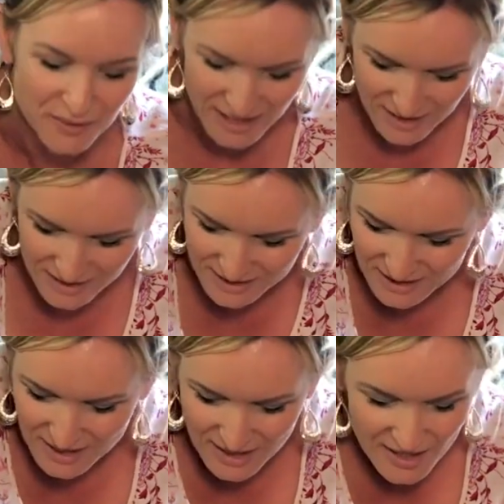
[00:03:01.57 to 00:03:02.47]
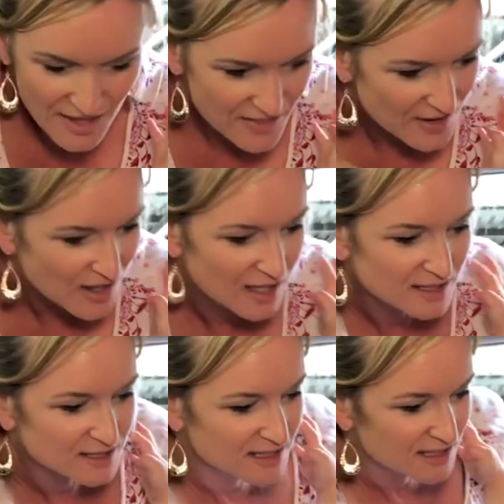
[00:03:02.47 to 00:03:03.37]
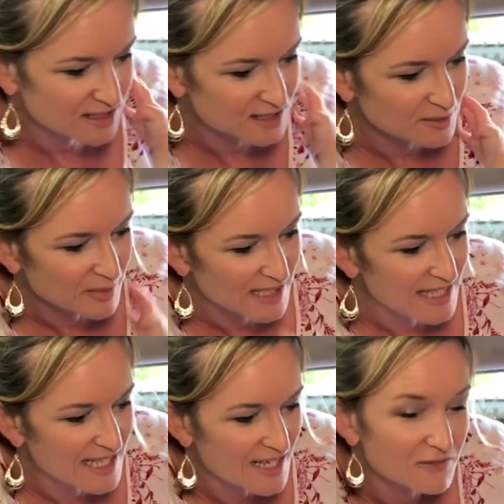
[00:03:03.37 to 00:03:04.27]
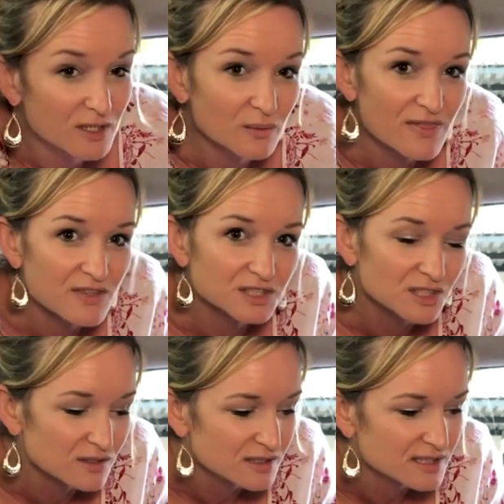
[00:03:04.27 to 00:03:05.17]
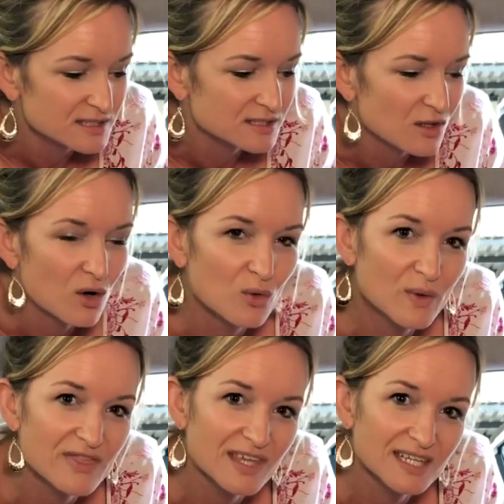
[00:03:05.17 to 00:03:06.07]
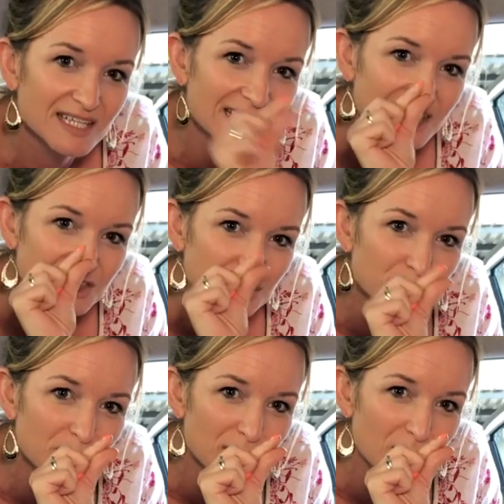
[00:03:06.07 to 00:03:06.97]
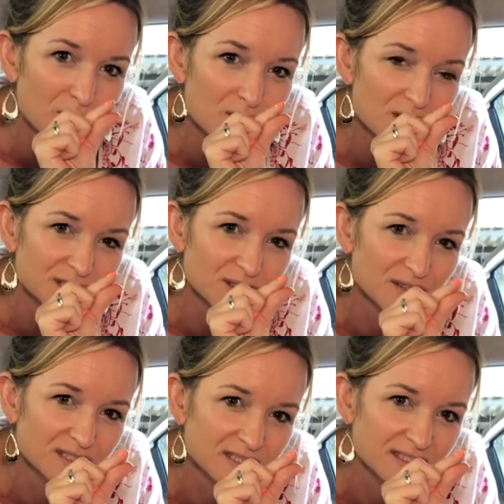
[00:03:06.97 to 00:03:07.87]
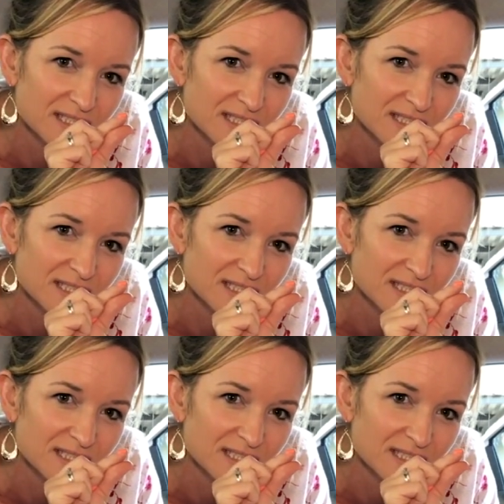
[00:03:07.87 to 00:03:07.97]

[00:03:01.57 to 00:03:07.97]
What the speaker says: years, the harness needs to be level with the shoulders or within 1 inch below the shoulders.